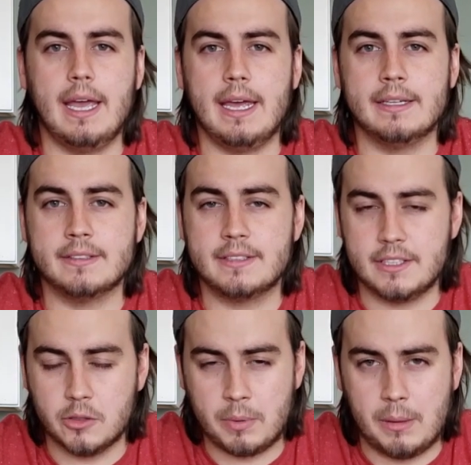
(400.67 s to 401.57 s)
and
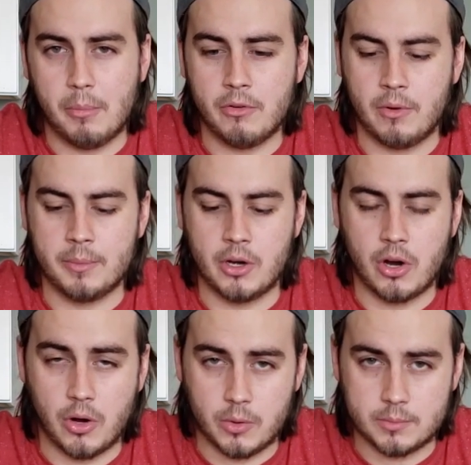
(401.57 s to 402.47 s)
steal people from their
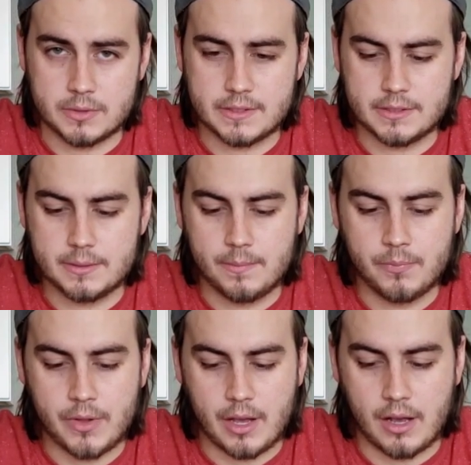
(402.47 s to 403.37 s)
homes.
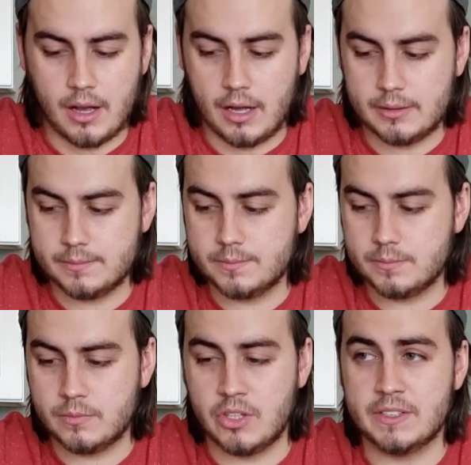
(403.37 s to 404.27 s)

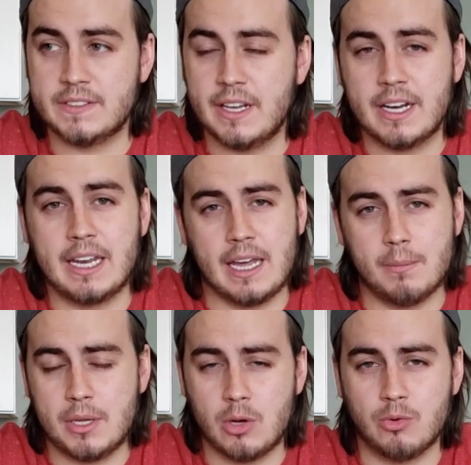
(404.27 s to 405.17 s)
The
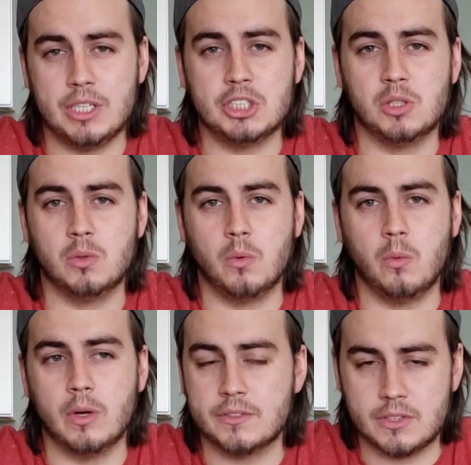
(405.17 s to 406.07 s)
Senegambia region
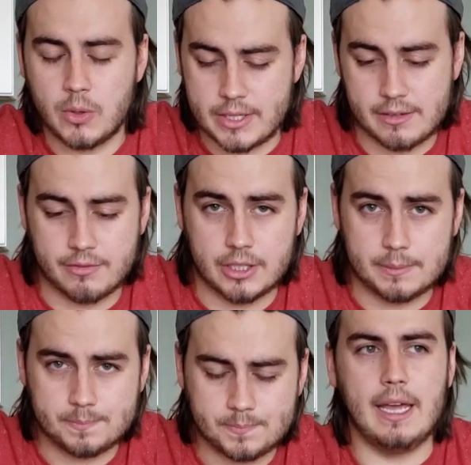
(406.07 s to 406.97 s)
was no
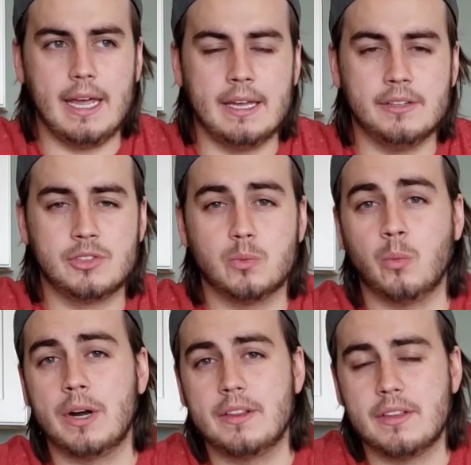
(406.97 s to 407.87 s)
different. And
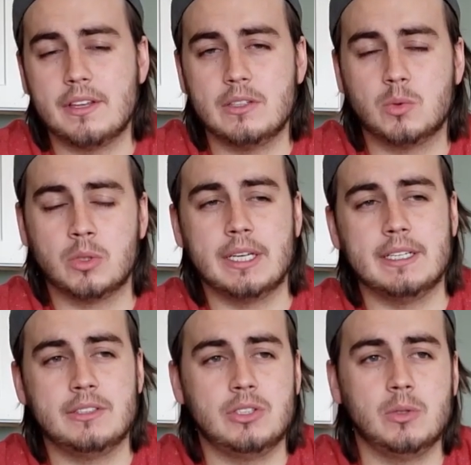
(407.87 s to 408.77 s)
one of the things we'll get
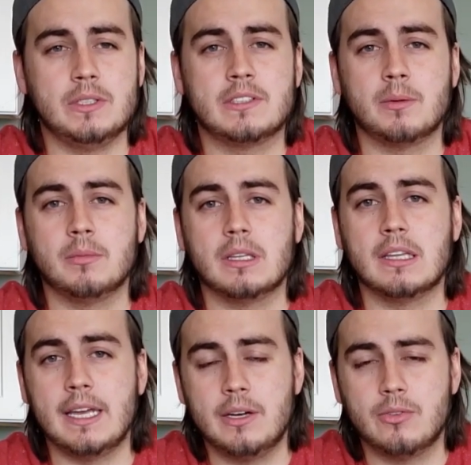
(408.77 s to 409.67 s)
into in some
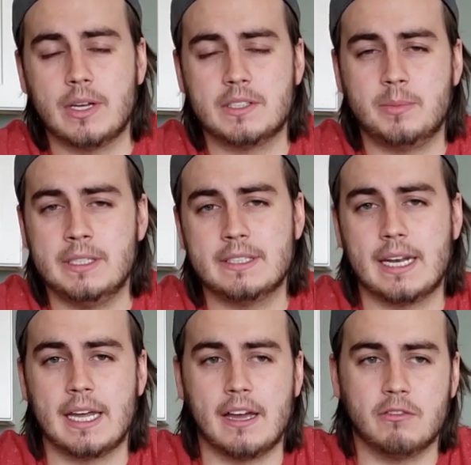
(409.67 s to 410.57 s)
later recipes that
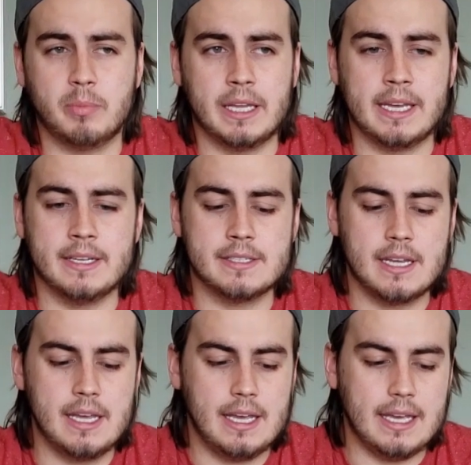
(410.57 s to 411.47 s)
I have planned
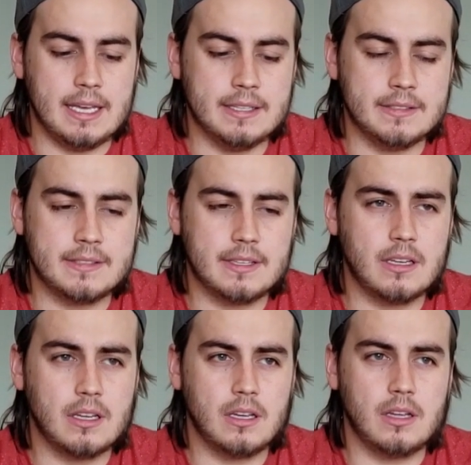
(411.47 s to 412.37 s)

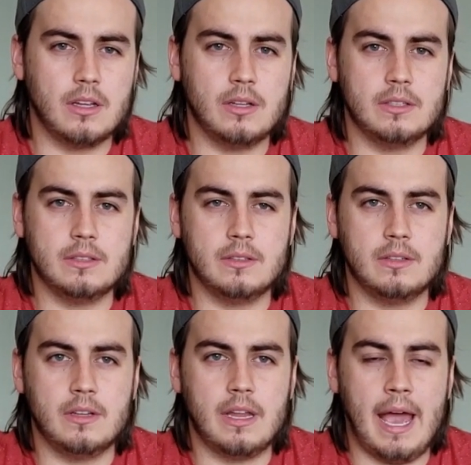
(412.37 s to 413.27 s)
is
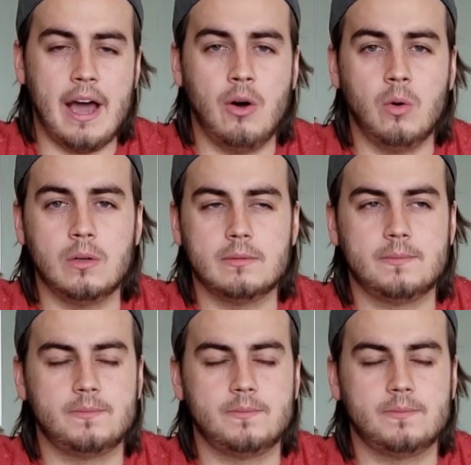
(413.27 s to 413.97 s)
how